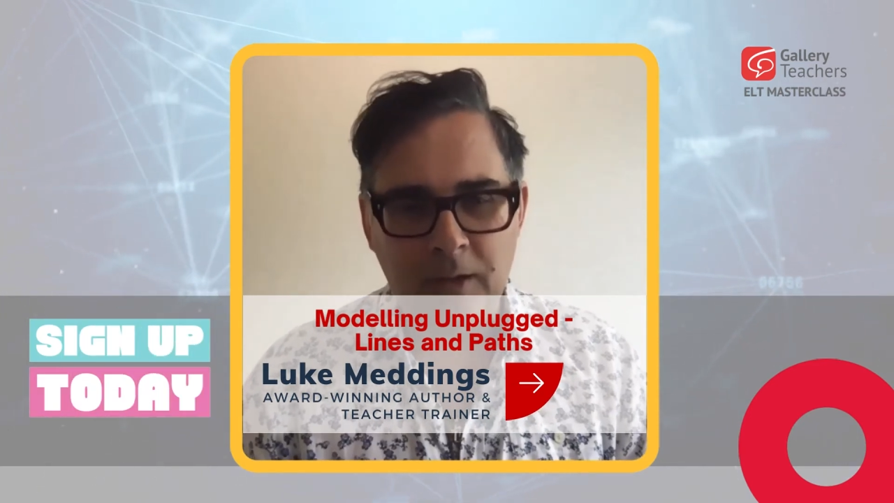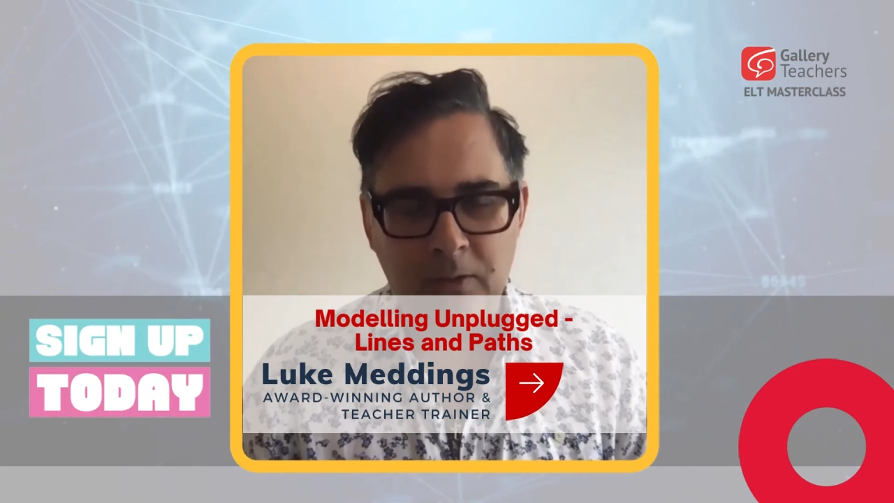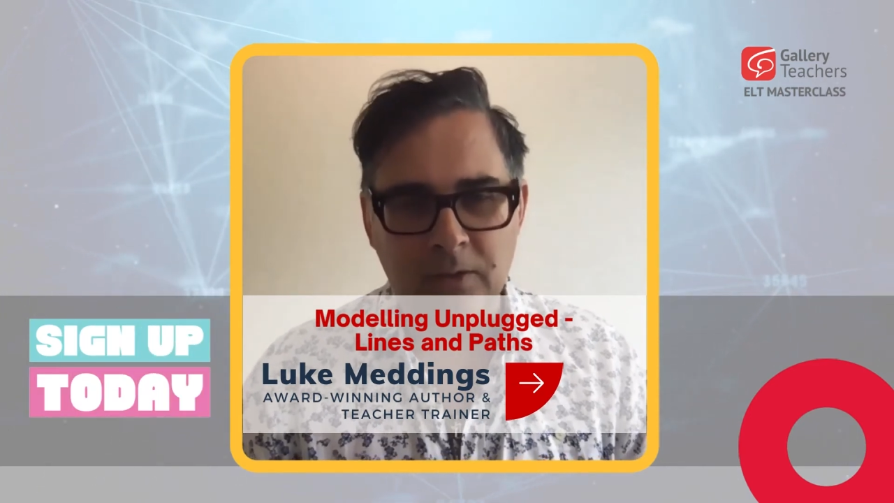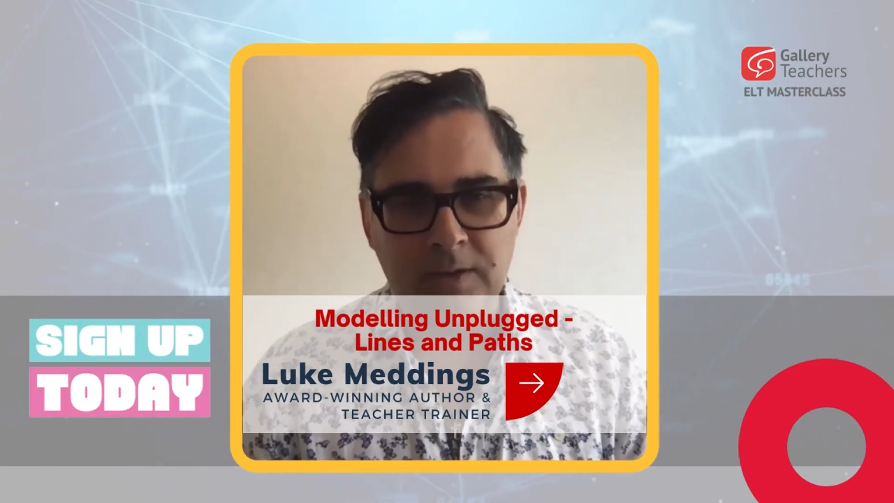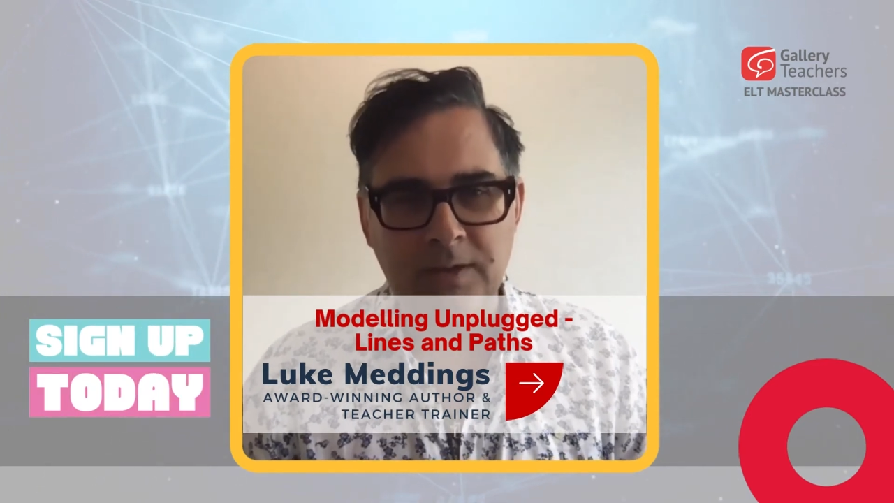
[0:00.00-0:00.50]

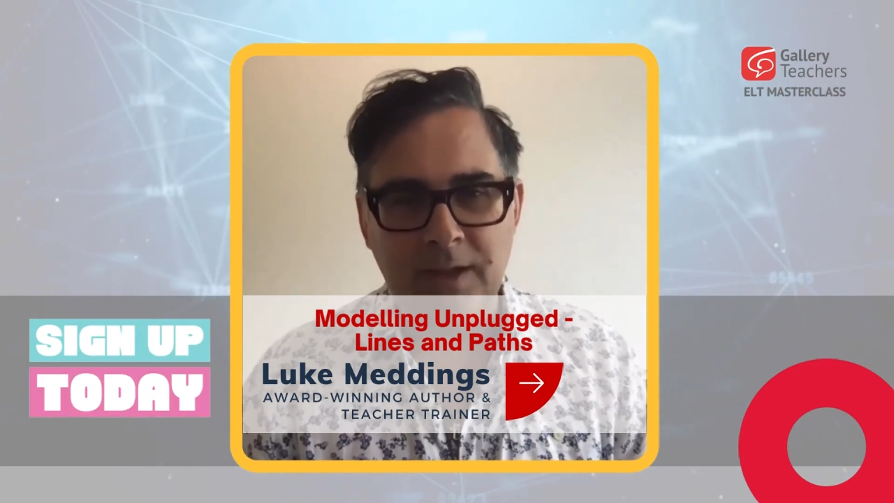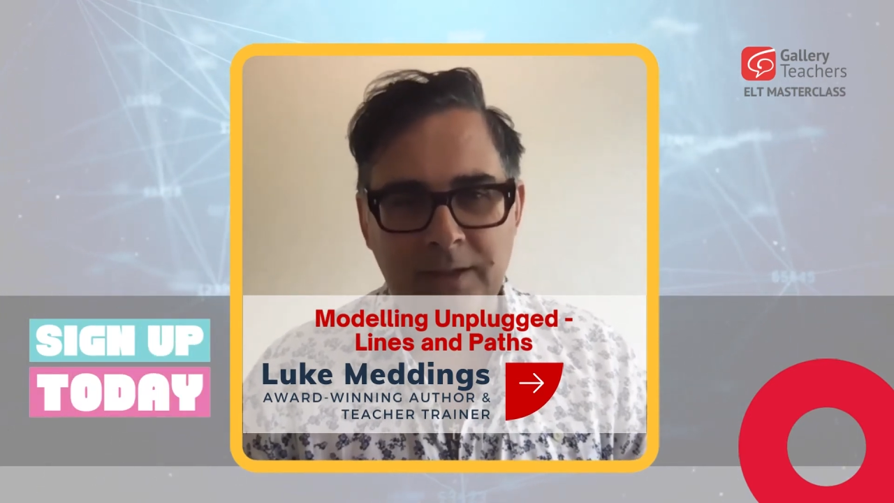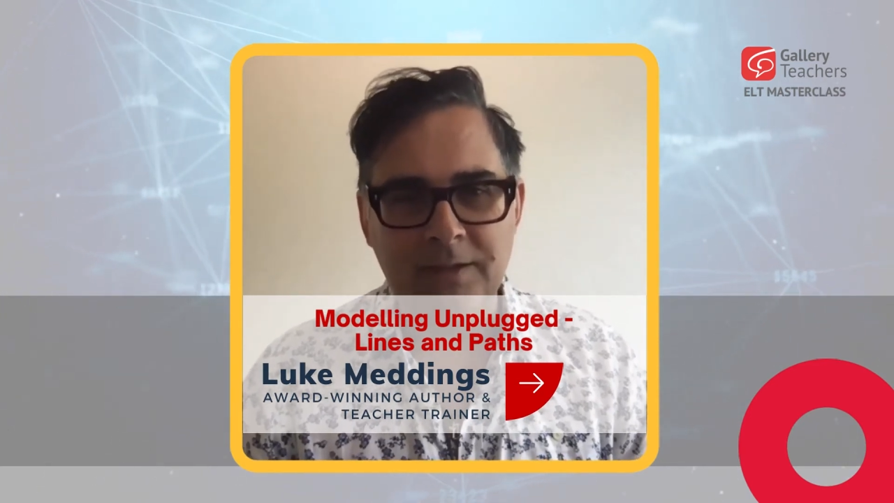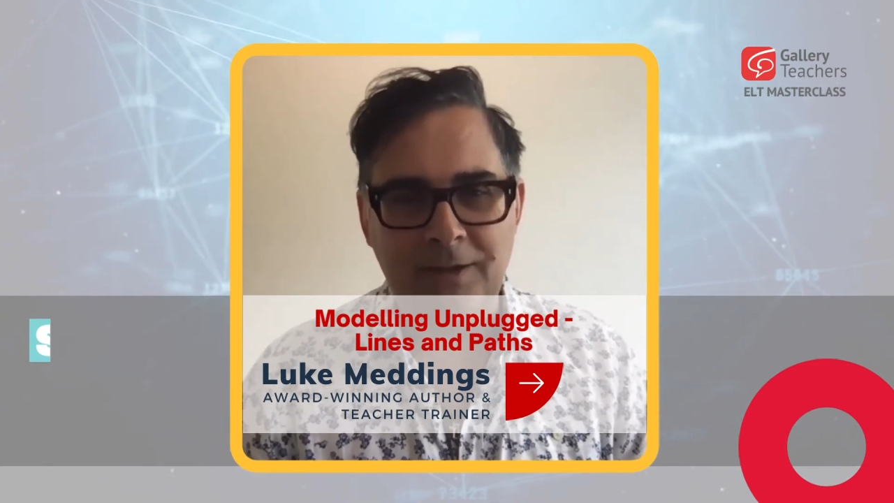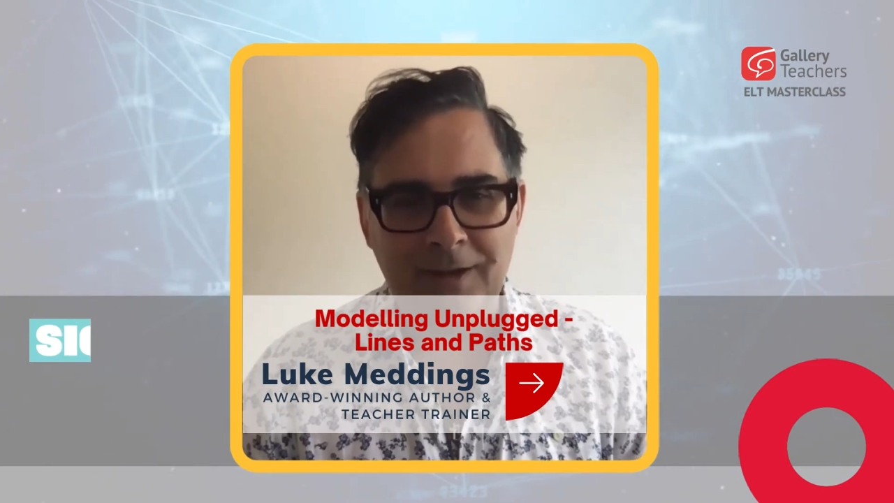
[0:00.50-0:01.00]
called
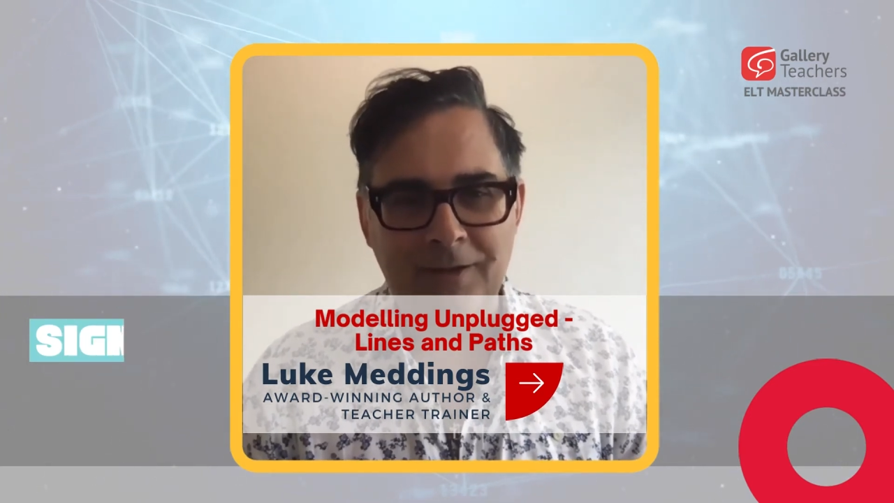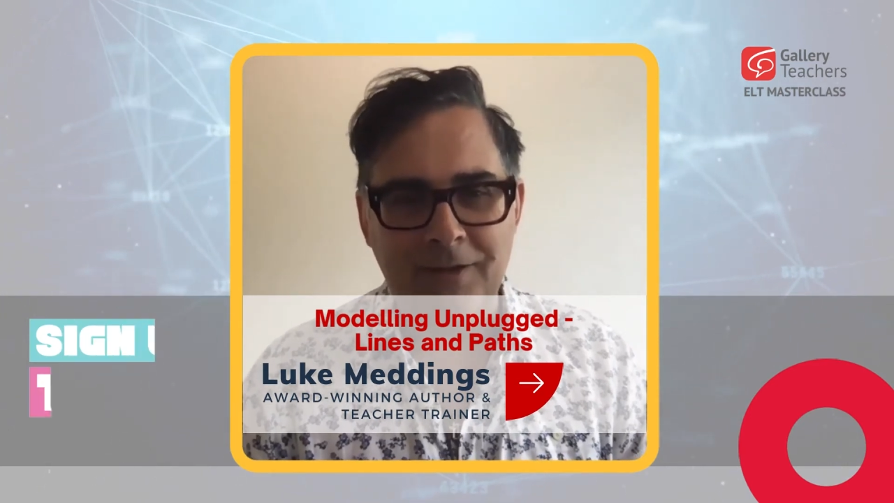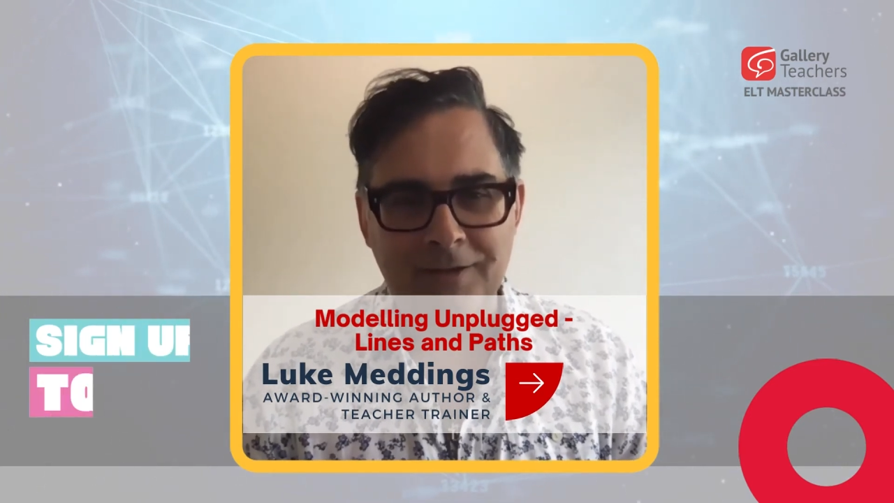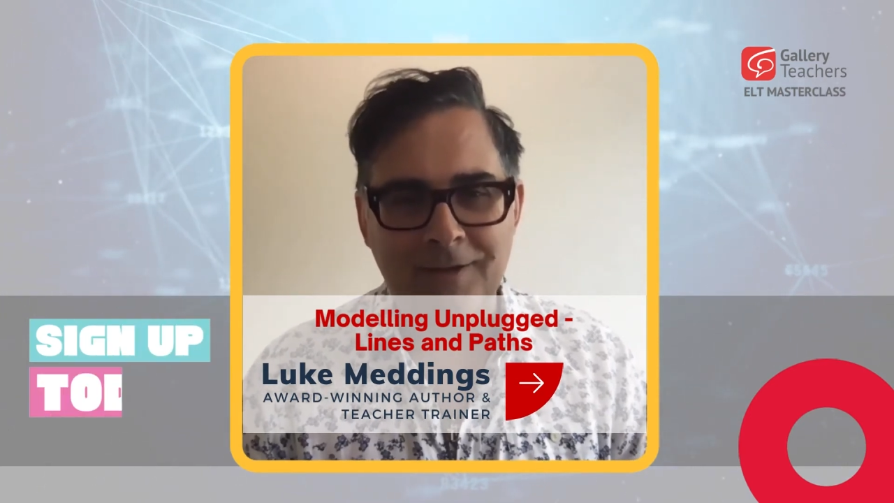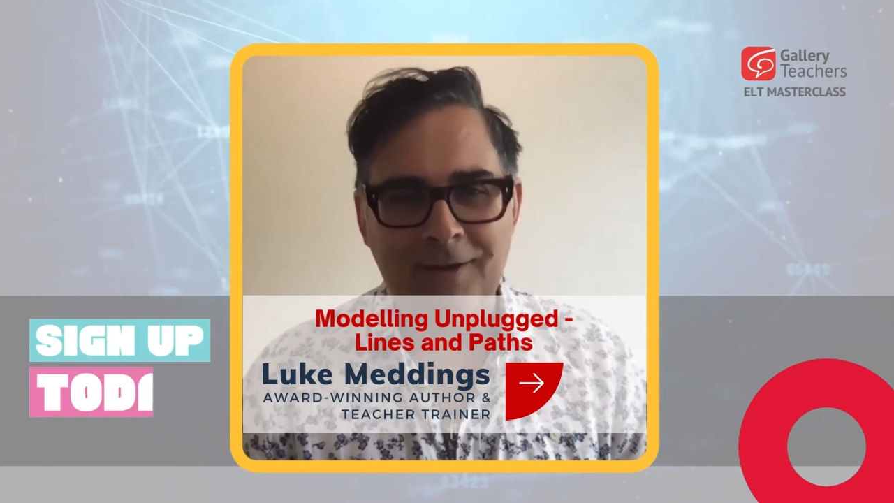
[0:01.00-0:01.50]
Snakes and
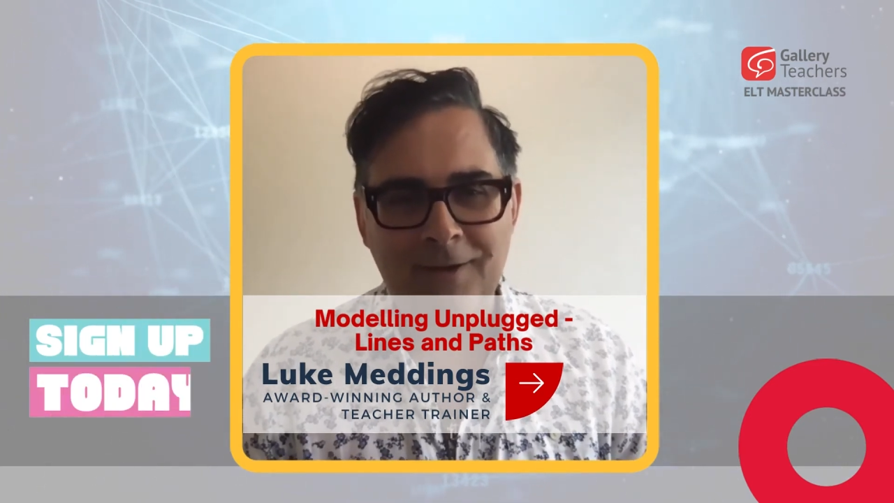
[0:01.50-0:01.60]
Ladders